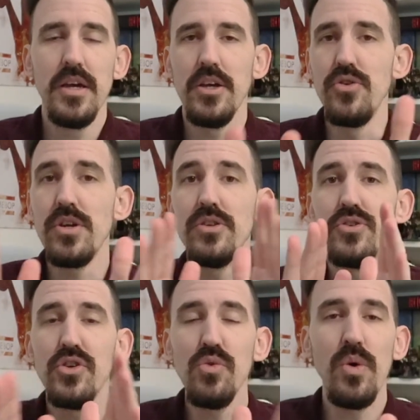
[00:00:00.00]
You can
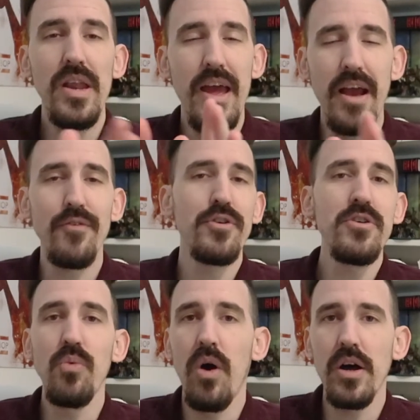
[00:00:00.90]
do whatever
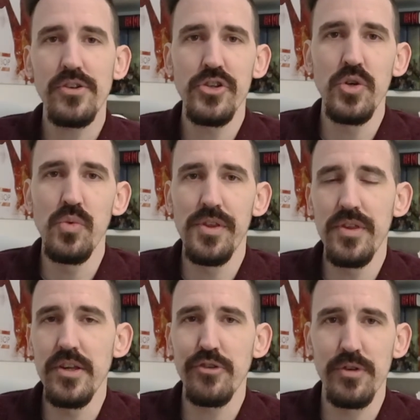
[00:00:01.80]
you want to with
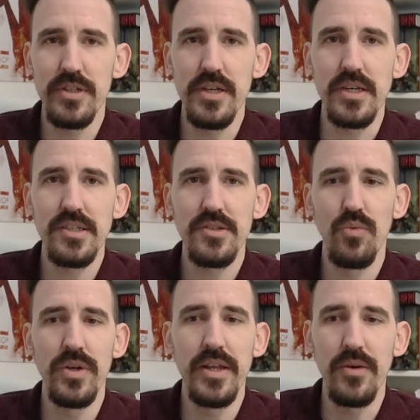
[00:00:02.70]
these critiques.
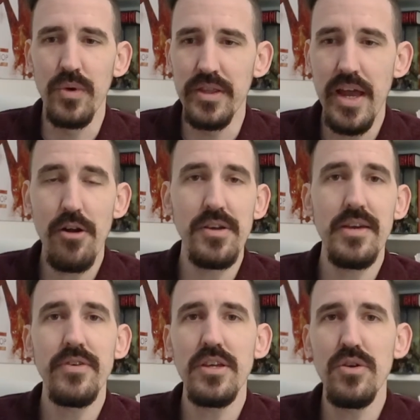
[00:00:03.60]
When they are
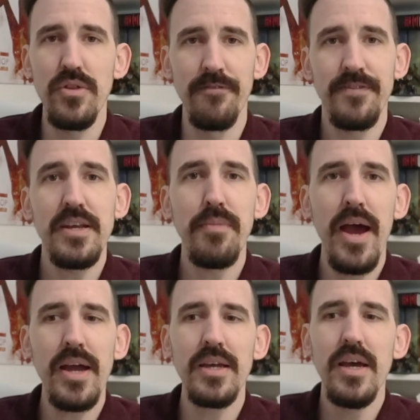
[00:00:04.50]
giving you the
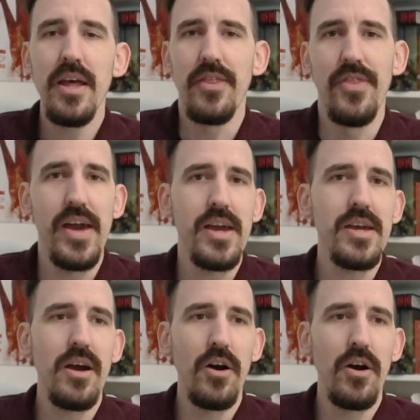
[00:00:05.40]
feedback, they